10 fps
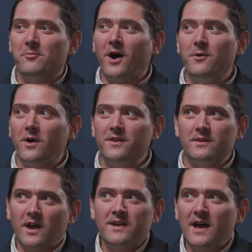I,
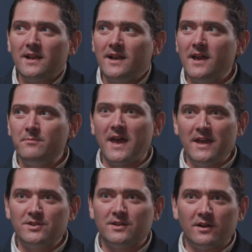an L L M
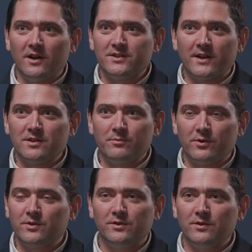agent, a large action model,
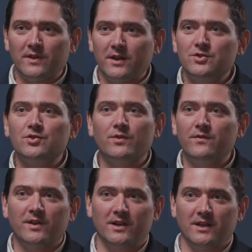could do that
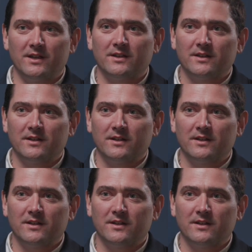trivially.